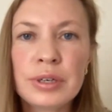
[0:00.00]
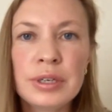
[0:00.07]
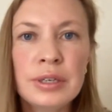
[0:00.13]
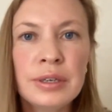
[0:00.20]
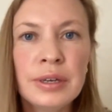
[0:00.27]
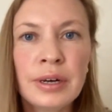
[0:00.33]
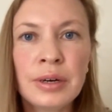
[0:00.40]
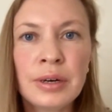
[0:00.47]

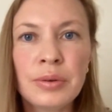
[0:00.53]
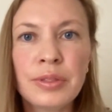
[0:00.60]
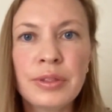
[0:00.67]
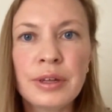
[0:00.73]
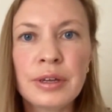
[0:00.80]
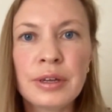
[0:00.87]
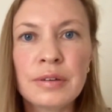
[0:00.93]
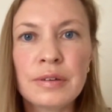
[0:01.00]
right now,
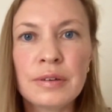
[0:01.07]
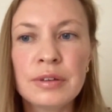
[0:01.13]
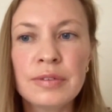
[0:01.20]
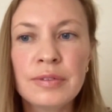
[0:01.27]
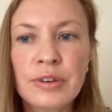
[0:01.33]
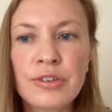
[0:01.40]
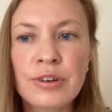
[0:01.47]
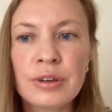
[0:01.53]
that
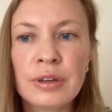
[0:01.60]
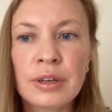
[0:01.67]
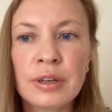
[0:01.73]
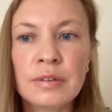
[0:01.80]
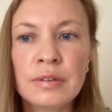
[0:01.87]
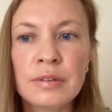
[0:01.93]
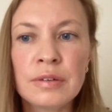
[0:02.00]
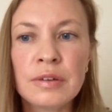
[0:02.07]
division
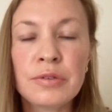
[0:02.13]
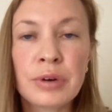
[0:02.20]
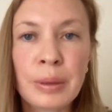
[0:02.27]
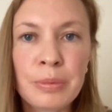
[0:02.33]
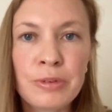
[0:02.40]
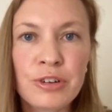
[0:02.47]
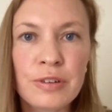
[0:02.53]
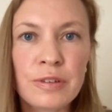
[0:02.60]
and
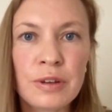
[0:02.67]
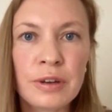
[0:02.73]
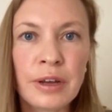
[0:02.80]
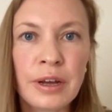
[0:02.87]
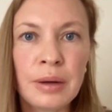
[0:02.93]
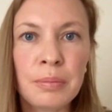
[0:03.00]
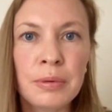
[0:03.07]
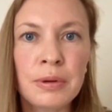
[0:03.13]
disruptions that
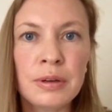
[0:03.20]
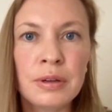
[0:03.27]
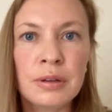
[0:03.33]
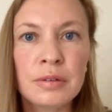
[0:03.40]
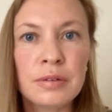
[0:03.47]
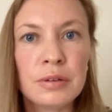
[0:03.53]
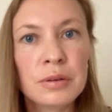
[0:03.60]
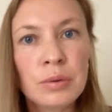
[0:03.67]
happen in
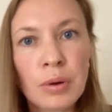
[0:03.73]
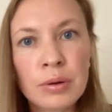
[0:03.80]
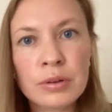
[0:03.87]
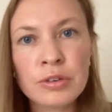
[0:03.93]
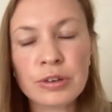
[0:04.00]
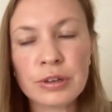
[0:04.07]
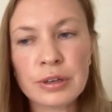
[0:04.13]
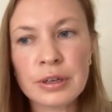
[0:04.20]
the
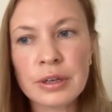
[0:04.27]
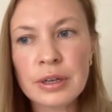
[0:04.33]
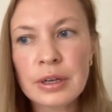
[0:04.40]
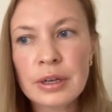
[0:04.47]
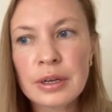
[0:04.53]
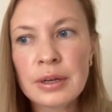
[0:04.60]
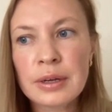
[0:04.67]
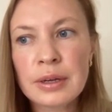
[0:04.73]
technology,
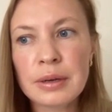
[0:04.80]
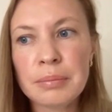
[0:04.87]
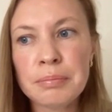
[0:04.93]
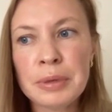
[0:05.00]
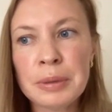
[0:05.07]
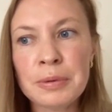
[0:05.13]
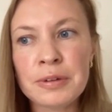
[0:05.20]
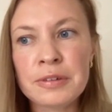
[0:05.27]

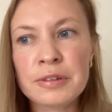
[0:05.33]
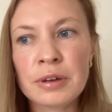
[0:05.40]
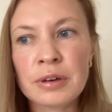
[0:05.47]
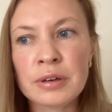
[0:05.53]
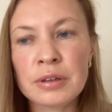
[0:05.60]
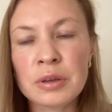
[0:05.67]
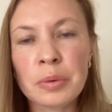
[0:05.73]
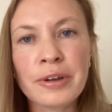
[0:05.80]
people
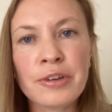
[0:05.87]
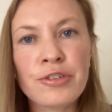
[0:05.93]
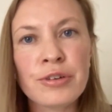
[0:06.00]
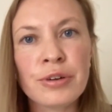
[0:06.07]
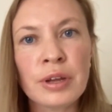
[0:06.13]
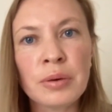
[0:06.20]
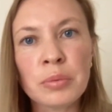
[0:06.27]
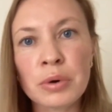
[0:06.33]
start
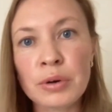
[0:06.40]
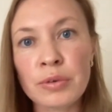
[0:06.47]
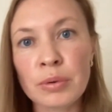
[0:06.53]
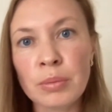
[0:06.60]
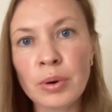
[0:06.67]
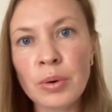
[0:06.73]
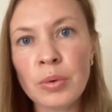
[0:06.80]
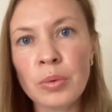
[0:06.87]
questioning work
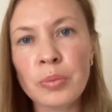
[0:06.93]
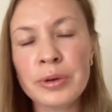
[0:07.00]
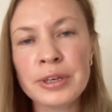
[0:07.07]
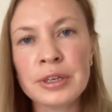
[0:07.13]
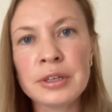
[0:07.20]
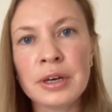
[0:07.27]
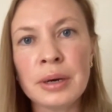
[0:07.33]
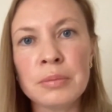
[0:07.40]
from home when
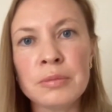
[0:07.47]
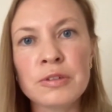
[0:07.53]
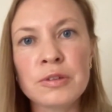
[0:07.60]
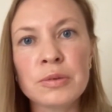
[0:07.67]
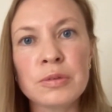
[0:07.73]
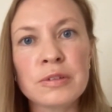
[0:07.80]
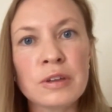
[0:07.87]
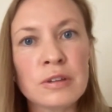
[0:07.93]
it comes
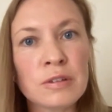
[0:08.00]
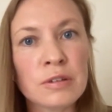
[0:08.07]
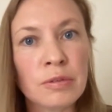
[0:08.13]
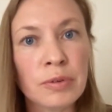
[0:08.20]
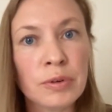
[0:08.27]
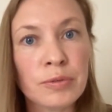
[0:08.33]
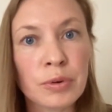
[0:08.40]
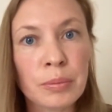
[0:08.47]
to
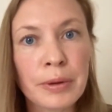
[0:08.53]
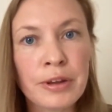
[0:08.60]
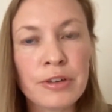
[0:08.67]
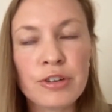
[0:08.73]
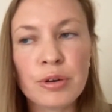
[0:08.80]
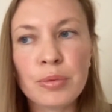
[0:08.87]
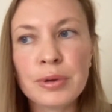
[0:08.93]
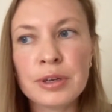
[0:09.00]
sensitive
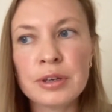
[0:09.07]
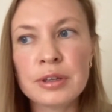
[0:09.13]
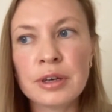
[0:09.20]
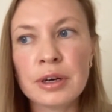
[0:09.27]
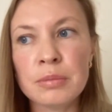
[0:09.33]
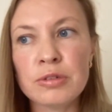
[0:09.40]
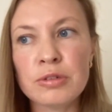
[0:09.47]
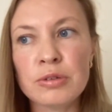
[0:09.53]
information, when it
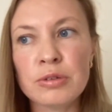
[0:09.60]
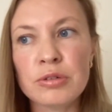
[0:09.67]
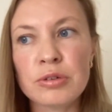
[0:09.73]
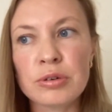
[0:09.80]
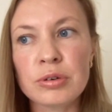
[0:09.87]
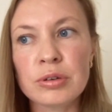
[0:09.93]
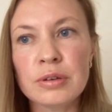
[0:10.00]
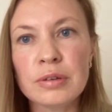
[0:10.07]
comes to
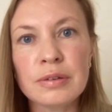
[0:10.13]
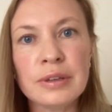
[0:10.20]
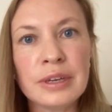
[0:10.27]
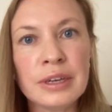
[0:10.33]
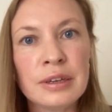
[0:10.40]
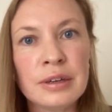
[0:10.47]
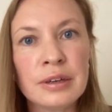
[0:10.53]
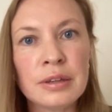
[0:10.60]
certain
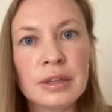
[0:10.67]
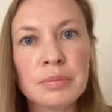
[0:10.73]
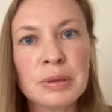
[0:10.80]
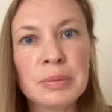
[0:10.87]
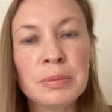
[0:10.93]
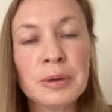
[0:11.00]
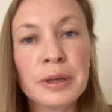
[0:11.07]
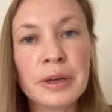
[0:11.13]
data that
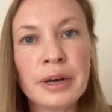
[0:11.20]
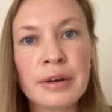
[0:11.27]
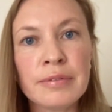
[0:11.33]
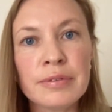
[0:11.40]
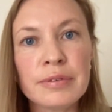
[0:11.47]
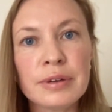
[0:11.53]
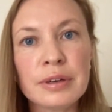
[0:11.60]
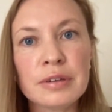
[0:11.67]
people
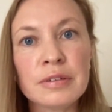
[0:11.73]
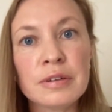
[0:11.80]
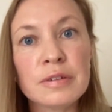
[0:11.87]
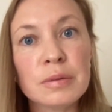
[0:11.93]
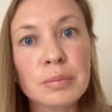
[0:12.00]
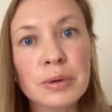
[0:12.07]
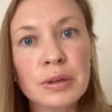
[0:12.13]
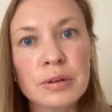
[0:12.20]
have
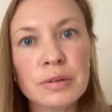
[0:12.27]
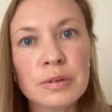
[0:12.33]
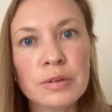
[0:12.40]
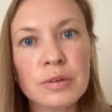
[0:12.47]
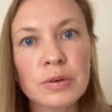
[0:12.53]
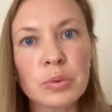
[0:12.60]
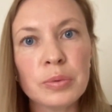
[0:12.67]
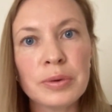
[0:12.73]
accessibility
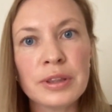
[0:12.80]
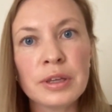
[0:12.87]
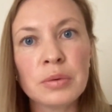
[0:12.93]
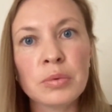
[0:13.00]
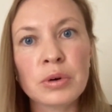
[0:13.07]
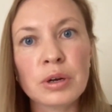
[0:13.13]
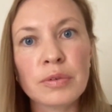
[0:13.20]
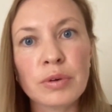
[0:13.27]
to when they
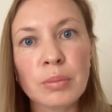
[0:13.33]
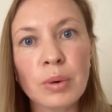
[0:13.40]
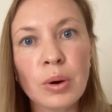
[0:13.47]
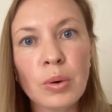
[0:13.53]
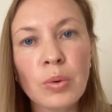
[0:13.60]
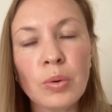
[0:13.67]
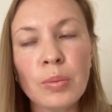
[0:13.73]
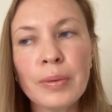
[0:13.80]
work from
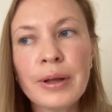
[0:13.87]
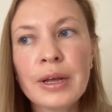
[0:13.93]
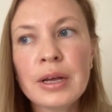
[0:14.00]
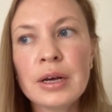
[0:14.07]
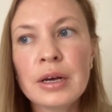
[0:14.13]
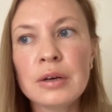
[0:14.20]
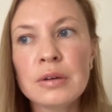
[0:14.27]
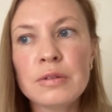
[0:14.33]
home.
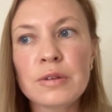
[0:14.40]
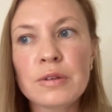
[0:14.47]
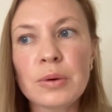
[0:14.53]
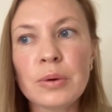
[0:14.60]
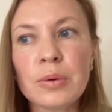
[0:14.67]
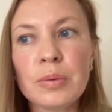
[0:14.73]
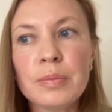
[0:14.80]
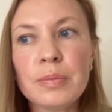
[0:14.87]

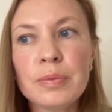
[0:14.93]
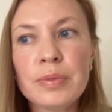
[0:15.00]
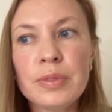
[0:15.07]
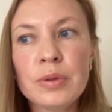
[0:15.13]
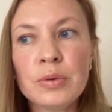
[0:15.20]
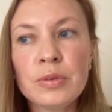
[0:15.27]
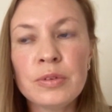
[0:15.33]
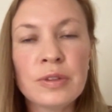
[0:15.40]
So
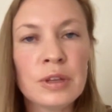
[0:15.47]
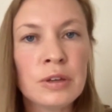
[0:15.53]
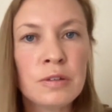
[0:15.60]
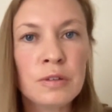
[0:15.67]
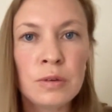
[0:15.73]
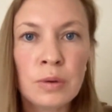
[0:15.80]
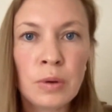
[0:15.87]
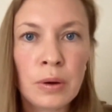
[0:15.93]
those things
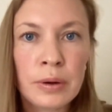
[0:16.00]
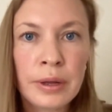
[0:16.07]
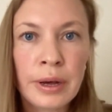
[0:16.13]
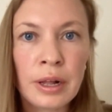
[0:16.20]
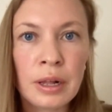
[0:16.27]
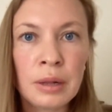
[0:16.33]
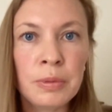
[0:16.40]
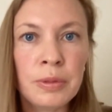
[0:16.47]
do not
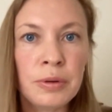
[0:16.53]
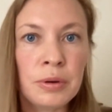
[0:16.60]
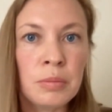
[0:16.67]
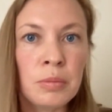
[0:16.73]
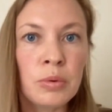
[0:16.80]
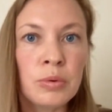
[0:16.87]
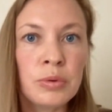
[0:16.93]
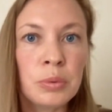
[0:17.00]
help the
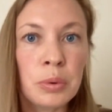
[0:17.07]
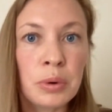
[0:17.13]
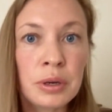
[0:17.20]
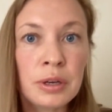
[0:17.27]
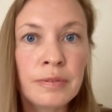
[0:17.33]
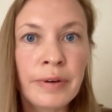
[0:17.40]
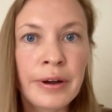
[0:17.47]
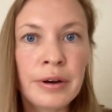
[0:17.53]
remote work
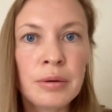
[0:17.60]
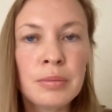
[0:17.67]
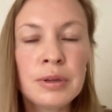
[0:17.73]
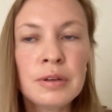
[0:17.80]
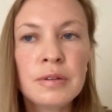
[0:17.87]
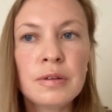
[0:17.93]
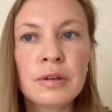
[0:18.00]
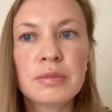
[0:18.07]

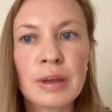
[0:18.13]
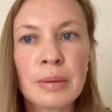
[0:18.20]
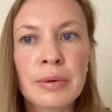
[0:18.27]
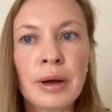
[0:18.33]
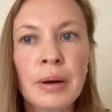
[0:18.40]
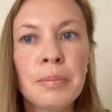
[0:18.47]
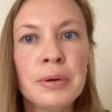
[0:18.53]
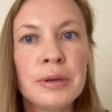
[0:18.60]
environment. Some
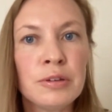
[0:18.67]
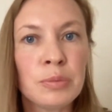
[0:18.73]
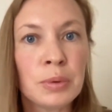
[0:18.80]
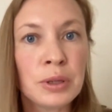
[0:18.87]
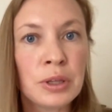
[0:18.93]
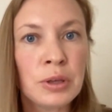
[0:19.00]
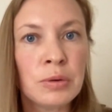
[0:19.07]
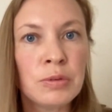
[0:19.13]
companies
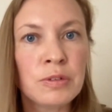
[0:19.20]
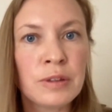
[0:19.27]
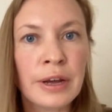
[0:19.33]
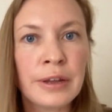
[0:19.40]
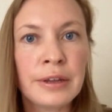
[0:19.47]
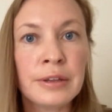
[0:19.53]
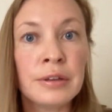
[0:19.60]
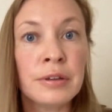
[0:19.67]
will use
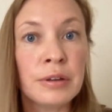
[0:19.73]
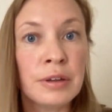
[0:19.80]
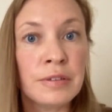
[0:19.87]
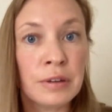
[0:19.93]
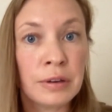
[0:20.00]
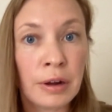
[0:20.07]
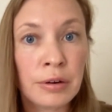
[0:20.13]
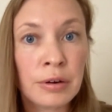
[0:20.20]
that as
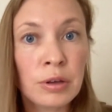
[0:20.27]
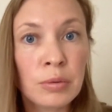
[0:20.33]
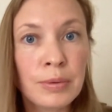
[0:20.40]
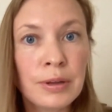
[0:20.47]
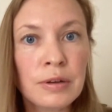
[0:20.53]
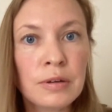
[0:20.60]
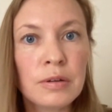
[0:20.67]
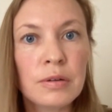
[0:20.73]
an
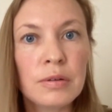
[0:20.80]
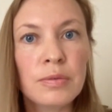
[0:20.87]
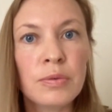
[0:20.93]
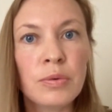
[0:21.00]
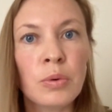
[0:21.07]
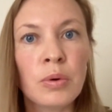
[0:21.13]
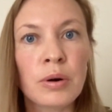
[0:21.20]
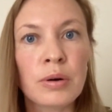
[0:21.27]
argument
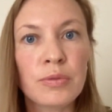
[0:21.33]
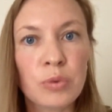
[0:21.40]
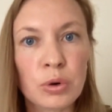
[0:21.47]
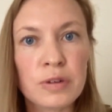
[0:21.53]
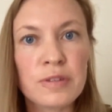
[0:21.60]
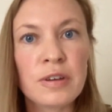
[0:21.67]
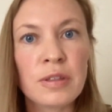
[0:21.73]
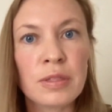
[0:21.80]
for
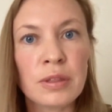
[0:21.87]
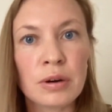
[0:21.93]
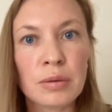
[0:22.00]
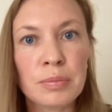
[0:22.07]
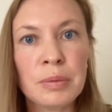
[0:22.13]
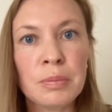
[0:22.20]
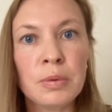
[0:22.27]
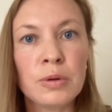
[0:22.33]
forcing their
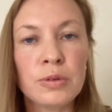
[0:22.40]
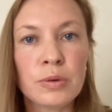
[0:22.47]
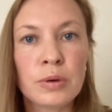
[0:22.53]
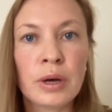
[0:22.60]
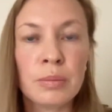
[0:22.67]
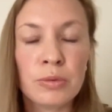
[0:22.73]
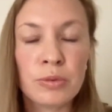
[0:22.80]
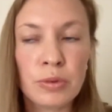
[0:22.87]
people to
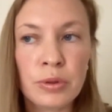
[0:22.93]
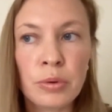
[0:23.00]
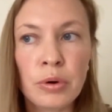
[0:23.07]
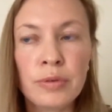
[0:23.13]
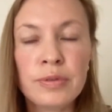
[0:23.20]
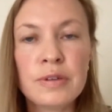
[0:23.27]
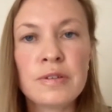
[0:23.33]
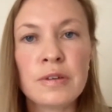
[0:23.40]
come to the
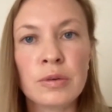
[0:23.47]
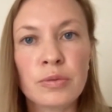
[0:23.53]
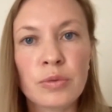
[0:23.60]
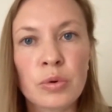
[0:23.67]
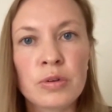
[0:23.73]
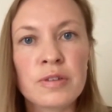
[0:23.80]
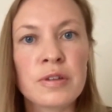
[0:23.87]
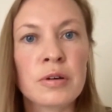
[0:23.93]
office. And of
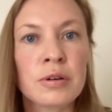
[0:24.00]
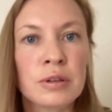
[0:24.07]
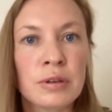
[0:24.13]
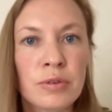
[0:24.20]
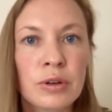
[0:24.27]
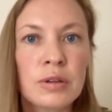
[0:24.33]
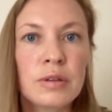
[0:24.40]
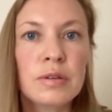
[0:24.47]
course, there are
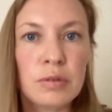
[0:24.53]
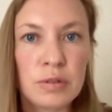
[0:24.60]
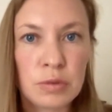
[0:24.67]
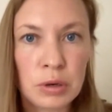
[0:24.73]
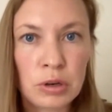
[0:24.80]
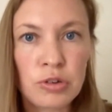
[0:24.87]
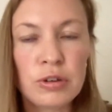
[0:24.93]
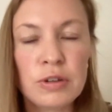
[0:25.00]
different
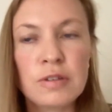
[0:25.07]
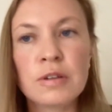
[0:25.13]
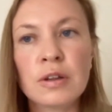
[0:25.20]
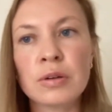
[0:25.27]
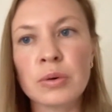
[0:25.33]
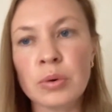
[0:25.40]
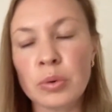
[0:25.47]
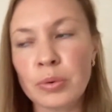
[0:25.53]
restrictions
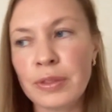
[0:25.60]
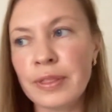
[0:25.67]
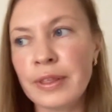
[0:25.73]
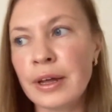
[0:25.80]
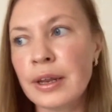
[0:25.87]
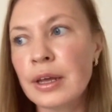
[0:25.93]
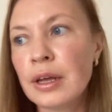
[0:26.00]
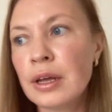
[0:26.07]
that go with
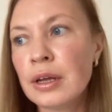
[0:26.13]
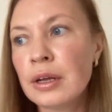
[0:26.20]
that.